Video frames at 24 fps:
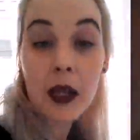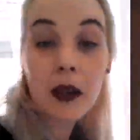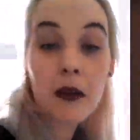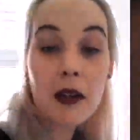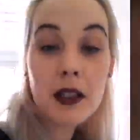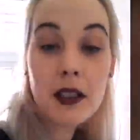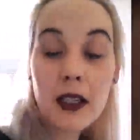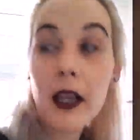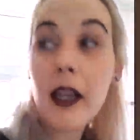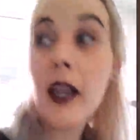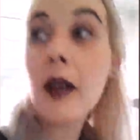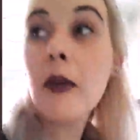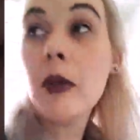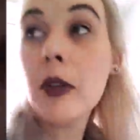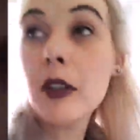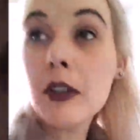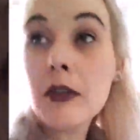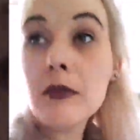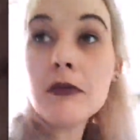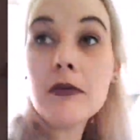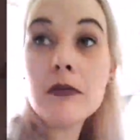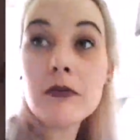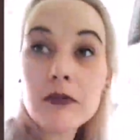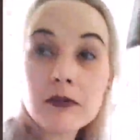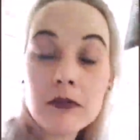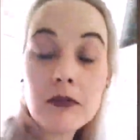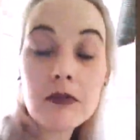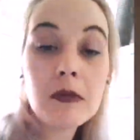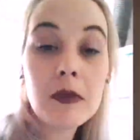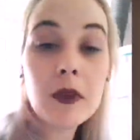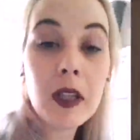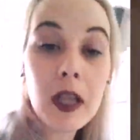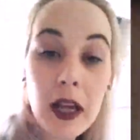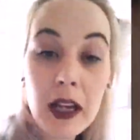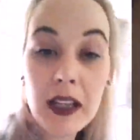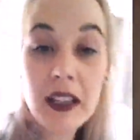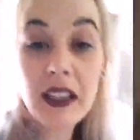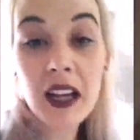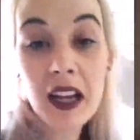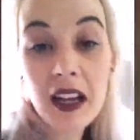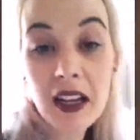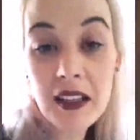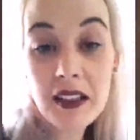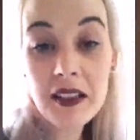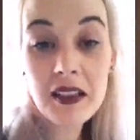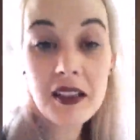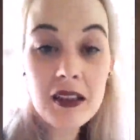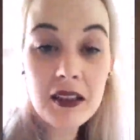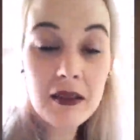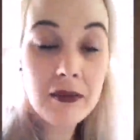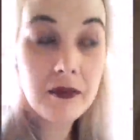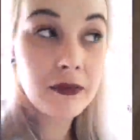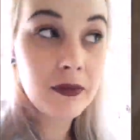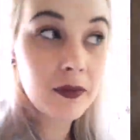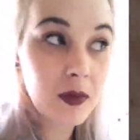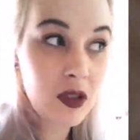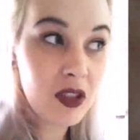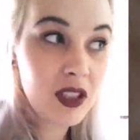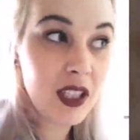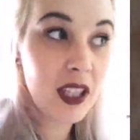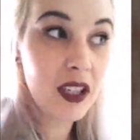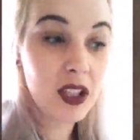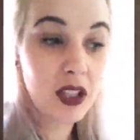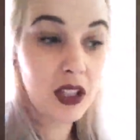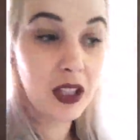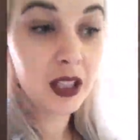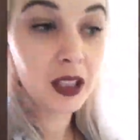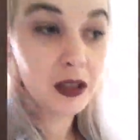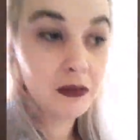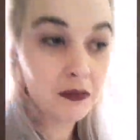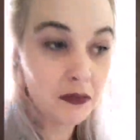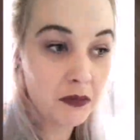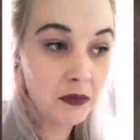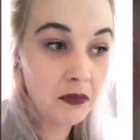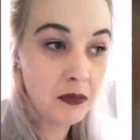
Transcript: It was edible and nice. It was actually